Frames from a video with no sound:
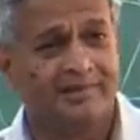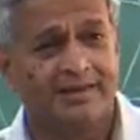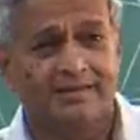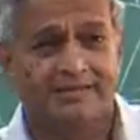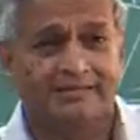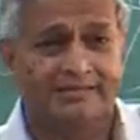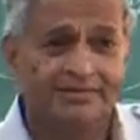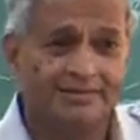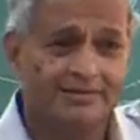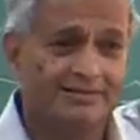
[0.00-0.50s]

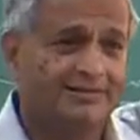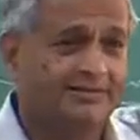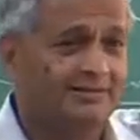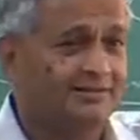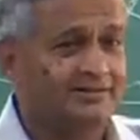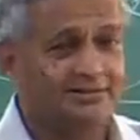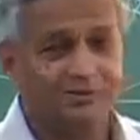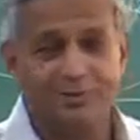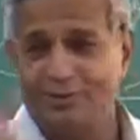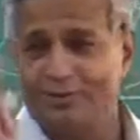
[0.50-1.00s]
just
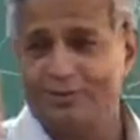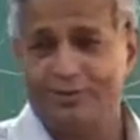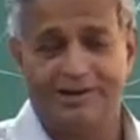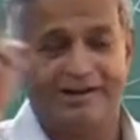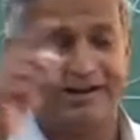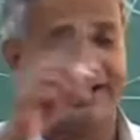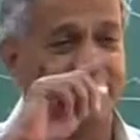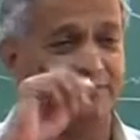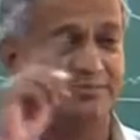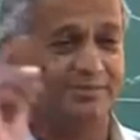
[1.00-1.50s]

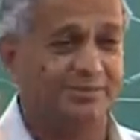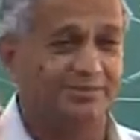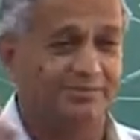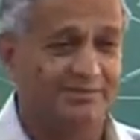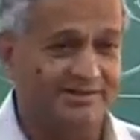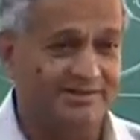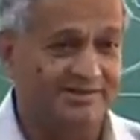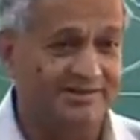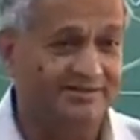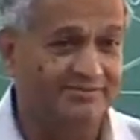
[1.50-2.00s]
rotor
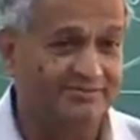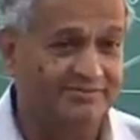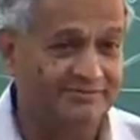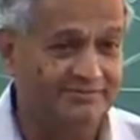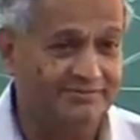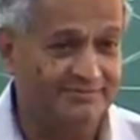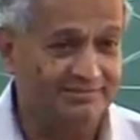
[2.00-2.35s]
RPM itself,